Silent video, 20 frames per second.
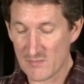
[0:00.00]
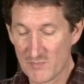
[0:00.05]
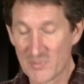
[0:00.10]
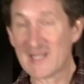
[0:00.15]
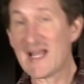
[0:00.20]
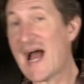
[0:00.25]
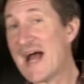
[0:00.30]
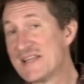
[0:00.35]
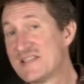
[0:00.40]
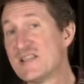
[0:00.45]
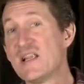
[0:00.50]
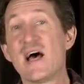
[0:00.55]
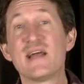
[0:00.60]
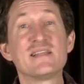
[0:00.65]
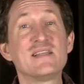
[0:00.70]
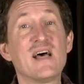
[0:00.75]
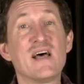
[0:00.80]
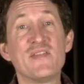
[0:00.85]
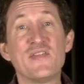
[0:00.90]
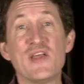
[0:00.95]
But God's
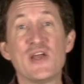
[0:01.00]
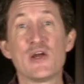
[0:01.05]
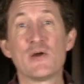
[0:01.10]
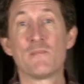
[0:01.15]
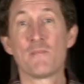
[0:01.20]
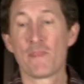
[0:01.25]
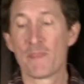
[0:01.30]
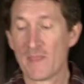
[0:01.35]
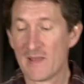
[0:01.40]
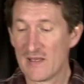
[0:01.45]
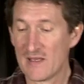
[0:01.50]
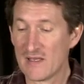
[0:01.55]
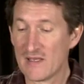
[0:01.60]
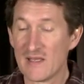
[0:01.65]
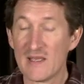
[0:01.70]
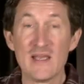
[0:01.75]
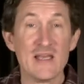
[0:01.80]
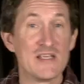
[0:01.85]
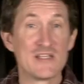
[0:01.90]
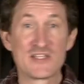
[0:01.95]
not done there.
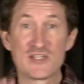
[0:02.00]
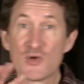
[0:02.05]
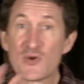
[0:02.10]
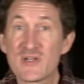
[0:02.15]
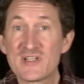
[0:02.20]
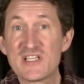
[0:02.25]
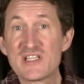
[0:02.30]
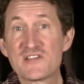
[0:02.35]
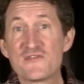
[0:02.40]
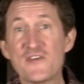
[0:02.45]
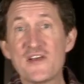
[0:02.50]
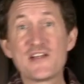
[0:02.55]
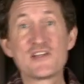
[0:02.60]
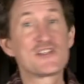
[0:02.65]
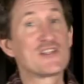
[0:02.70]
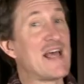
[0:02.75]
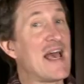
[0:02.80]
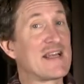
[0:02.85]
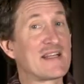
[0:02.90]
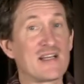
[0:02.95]
As soon as he's
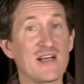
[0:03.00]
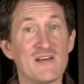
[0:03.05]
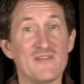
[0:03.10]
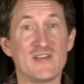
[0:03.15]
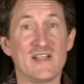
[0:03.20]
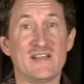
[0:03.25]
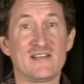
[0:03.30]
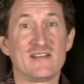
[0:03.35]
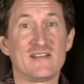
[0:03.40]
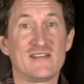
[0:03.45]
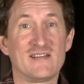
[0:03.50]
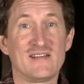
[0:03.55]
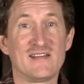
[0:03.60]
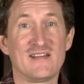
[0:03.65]
finished that covenant